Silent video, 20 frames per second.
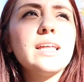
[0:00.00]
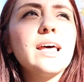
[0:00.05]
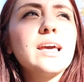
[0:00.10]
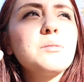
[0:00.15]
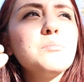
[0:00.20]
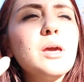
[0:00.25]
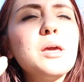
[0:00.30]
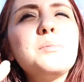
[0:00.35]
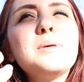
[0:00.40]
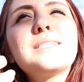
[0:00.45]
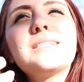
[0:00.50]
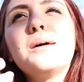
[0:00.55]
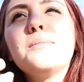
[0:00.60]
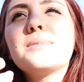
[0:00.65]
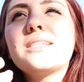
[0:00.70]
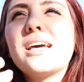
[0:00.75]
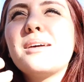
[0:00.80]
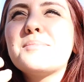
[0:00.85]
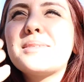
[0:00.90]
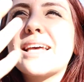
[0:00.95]
Like, maybe
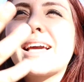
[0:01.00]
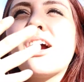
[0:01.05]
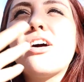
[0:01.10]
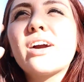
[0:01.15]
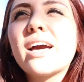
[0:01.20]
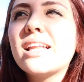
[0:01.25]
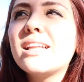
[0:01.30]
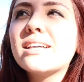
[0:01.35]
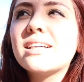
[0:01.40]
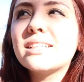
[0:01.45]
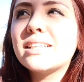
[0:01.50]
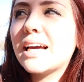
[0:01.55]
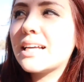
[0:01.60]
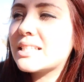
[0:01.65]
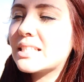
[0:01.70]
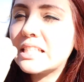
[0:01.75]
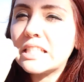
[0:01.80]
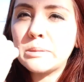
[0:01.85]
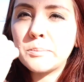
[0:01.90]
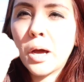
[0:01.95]
sometimes like I'll get like a
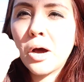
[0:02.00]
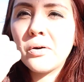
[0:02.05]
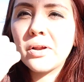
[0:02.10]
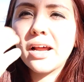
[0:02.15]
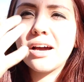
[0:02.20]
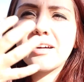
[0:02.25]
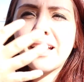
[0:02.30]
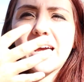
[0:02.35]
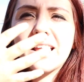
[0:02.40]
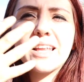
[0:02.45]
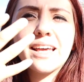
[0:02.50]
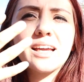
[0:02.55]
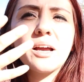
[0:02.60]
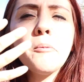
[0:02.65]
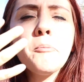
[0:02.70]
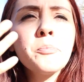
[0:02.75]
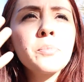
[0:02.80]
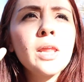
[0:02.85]
nasty smell and I'll get like